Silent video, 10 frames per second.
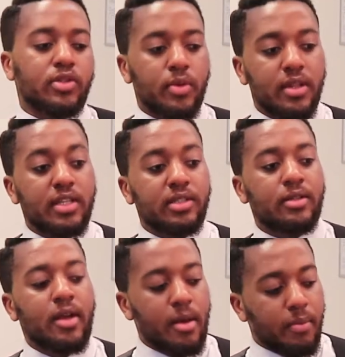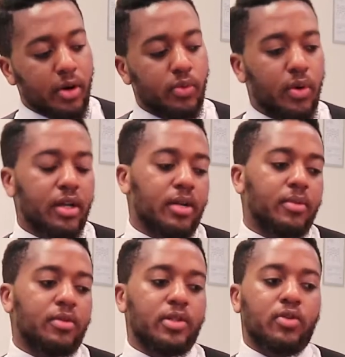So in this part one, I'm
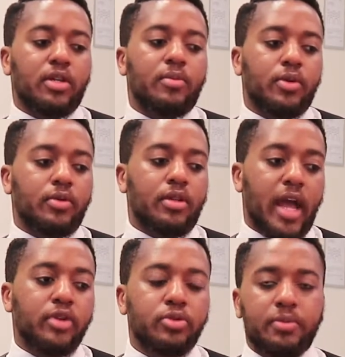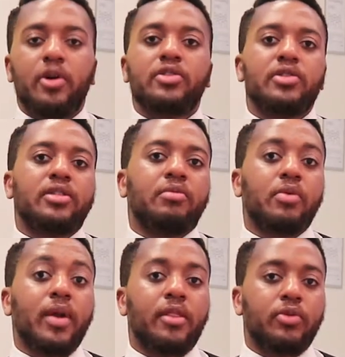going to be talking about the actual process that we
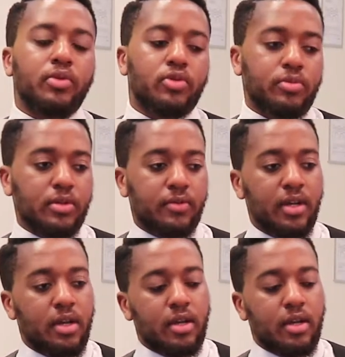went through in terms of